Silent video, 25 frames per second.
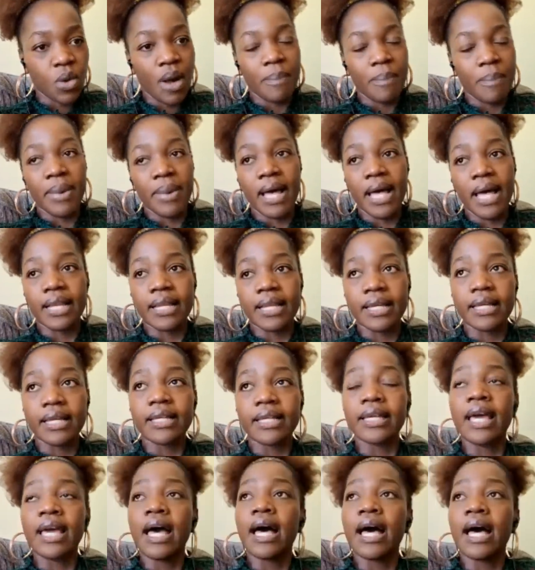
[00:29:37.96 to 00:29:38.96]
Sikuwa
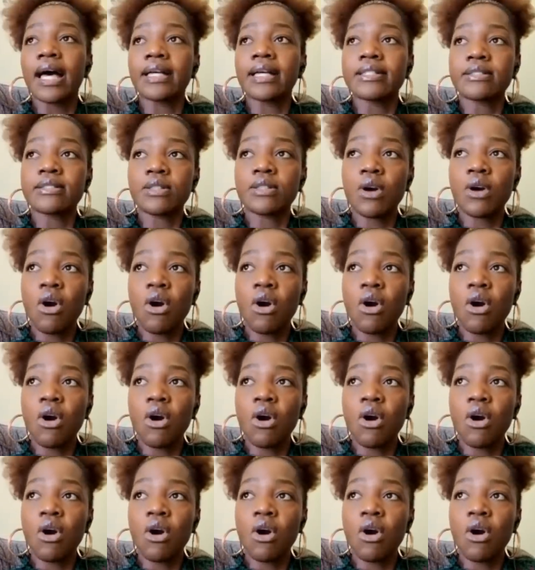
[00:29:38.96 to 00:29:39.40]
pale. Yeah.